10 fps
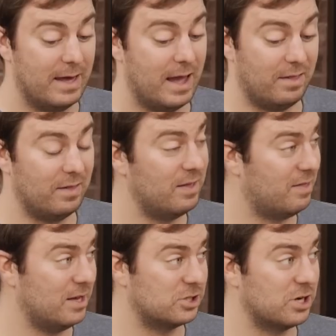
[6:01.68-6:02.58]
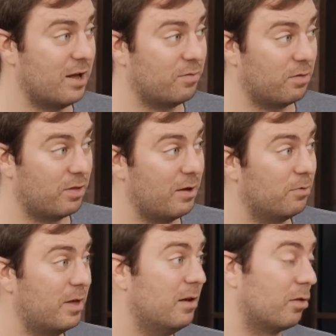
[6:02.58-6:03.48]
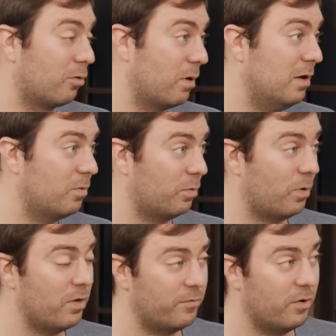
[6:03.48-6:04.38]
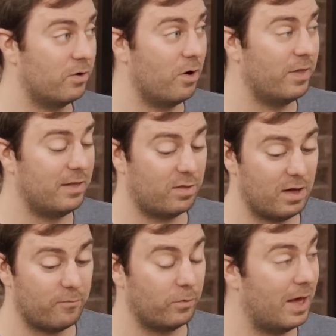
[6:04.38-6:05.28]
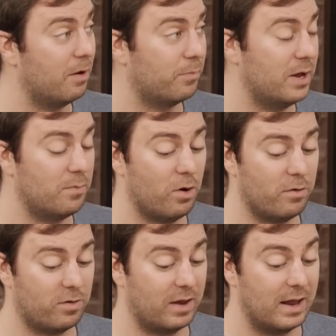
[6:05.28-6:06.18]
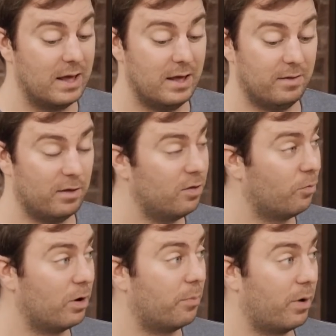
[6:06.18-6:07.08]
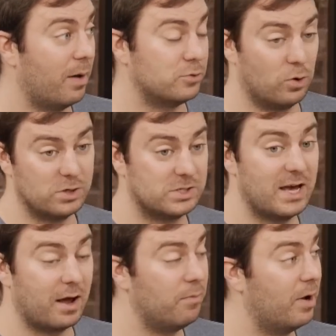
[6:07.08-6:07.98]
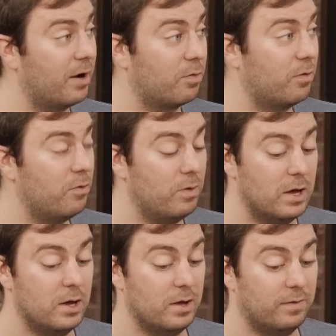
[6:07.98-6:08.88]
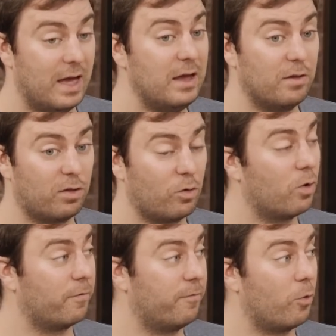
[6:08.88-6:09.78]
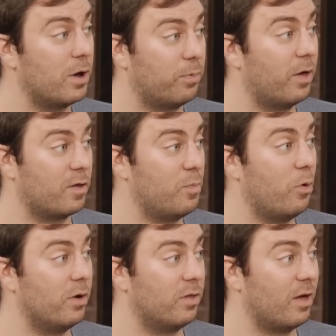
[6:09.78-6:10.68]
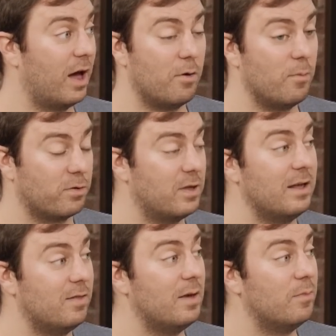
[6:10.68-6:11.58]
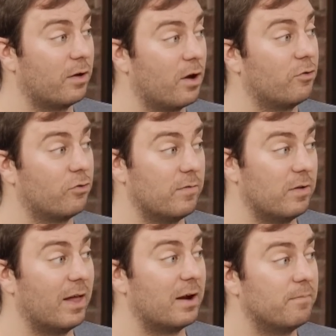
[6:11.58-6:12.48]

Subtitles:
then they take shots with Singleton and screens with Rutherford and all that stuff without Ben Morrison, this is a real problem. Georgia Tech, I'm going to be honest with you, they can score 40-plus points on almost any team in the country if you let them.